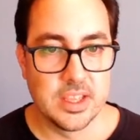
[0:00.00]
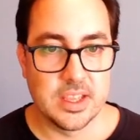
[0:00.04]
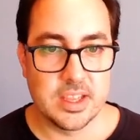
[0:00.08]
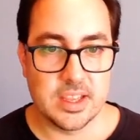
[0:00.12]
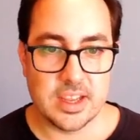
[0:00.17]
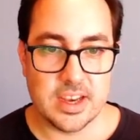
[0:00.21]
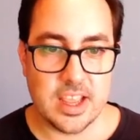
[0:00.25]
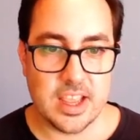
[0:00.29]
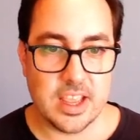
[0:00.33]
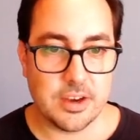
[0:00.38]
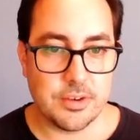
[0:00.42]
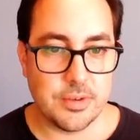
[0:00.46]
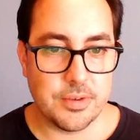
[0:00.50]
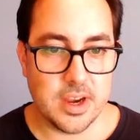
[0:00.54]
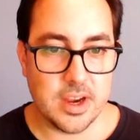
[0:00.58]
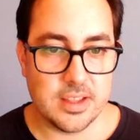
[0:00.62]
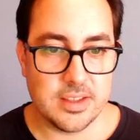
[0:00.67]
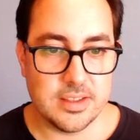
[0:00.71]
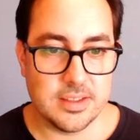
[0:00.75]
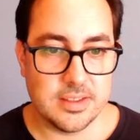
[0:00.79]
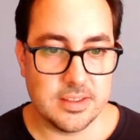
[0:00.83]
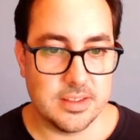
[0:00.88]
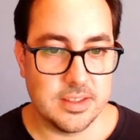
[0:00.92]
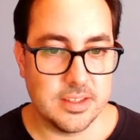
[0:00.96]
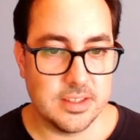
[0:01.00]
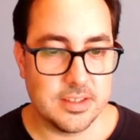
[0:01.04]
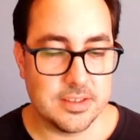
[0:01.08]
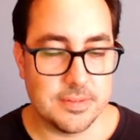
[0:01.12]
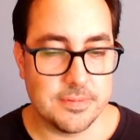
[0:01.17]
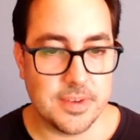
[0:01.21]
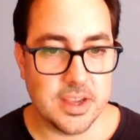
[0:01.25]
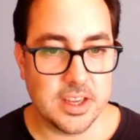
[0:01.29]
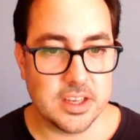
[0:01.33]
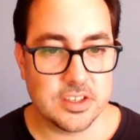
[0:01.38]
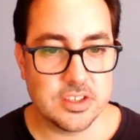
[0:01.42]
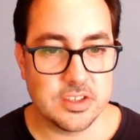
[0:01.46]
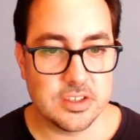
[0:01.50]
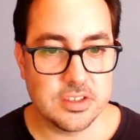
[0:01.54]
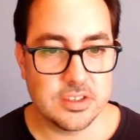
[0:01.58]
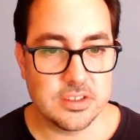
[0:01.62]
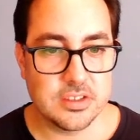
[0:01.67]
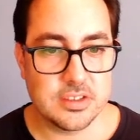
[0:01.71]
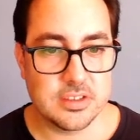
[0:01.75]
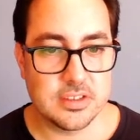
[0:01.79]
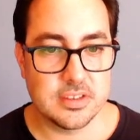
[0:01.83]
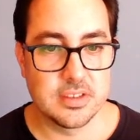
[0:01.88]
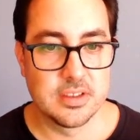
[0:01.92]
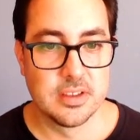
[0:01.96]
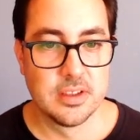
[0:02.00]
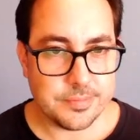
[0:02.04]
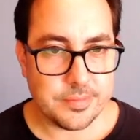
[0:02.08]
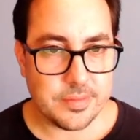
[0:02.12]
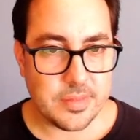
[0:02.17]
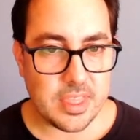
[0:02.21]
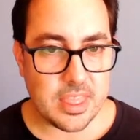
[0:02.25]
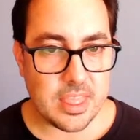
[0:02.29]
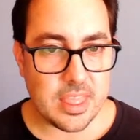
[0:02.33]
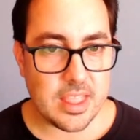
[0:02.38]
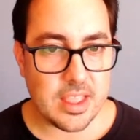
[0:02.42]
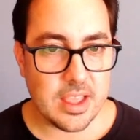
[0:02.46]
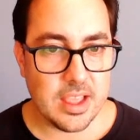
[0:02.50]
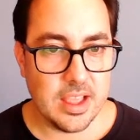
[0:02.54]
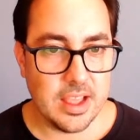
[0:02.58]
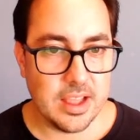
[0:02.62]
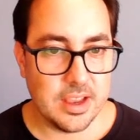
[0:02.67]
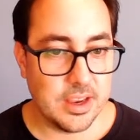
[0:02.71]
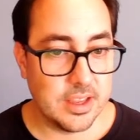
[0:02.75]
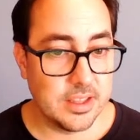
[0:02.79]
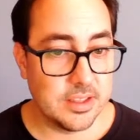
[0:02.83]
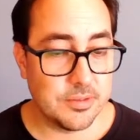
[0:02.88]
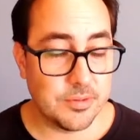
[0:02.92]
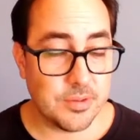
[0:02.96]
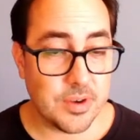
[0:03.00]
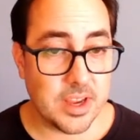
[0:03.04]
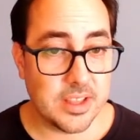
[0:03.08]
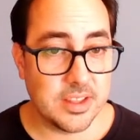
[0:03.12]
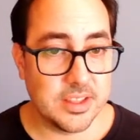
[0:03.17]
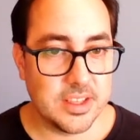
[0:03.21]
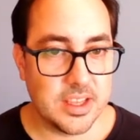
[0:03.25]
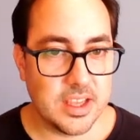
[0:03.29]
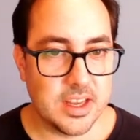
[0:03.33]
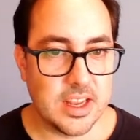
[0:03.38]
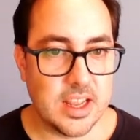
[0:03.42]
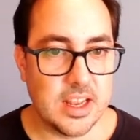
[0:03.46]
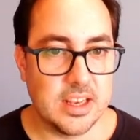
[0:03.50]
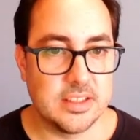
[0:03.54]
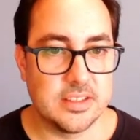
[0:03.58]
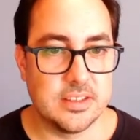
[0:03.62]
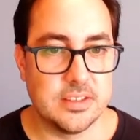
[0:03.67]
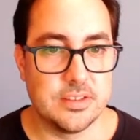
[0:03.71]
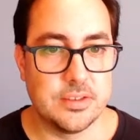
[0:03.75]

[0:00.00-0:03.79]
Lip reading: and I created these functions and ran the analysis.